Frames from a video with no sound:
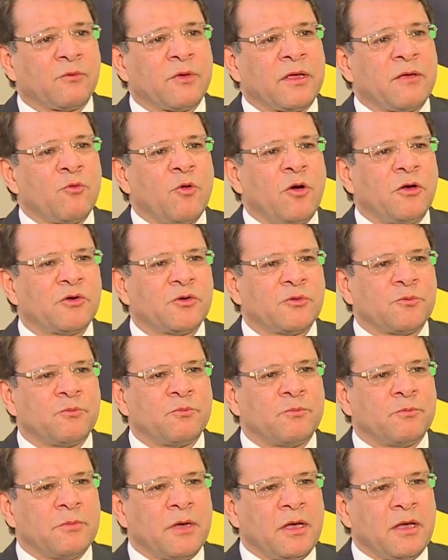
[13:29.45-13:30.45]
We want
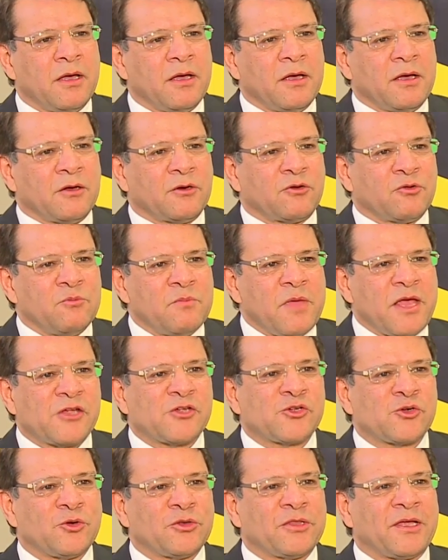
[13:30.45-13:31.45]
to make
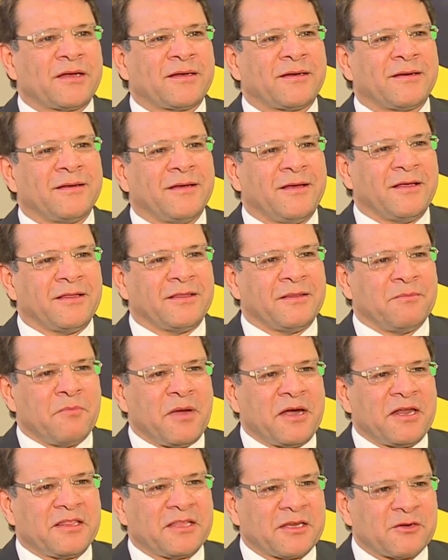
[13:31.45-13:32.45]
sure that the
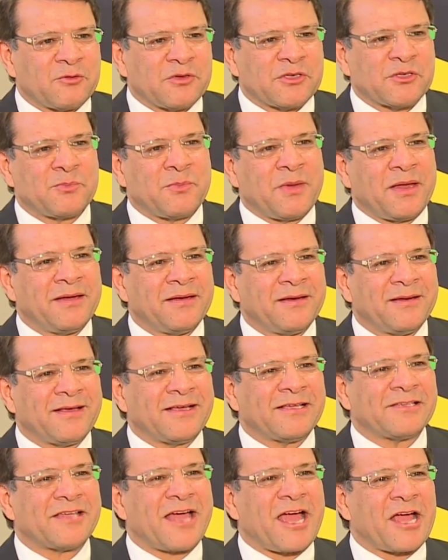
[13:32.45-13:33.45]
money that we spend
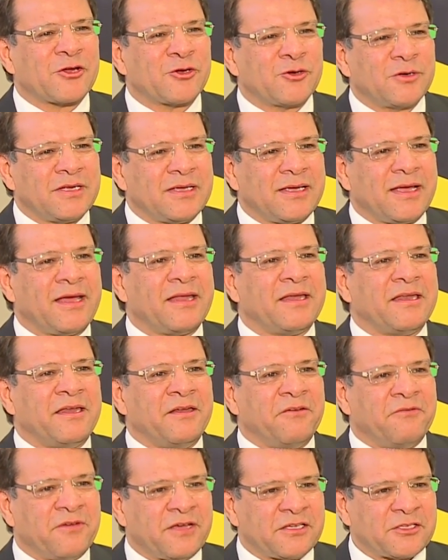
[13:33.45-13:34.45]
is actually an
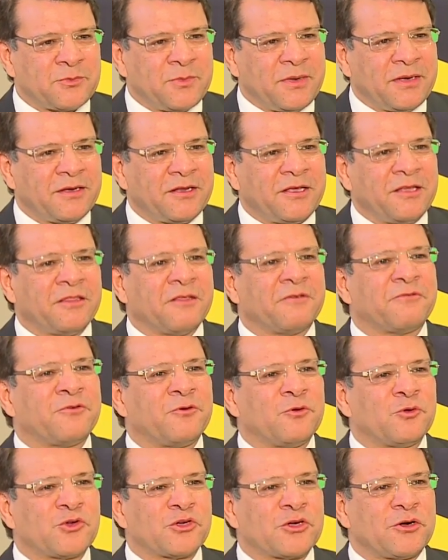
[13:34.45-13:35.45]
investment in the
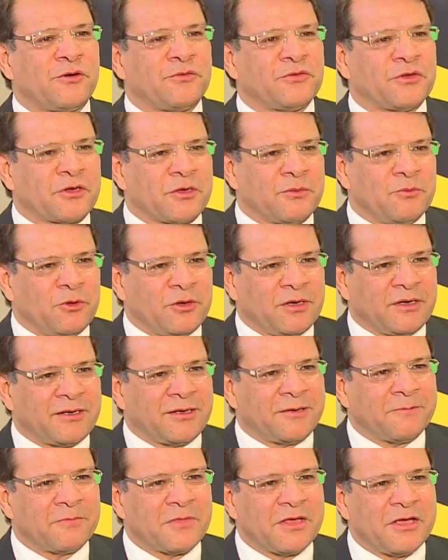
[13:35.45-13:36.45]
future of the
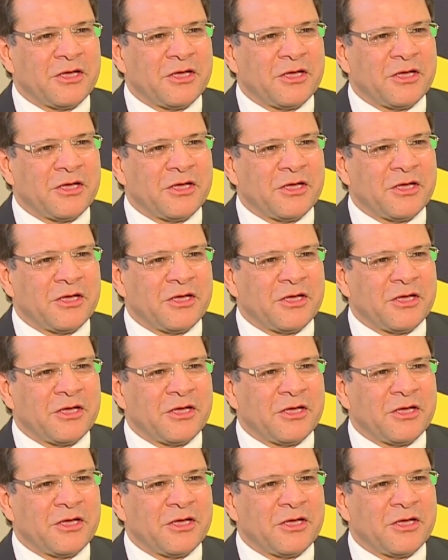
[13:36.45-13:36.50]
community,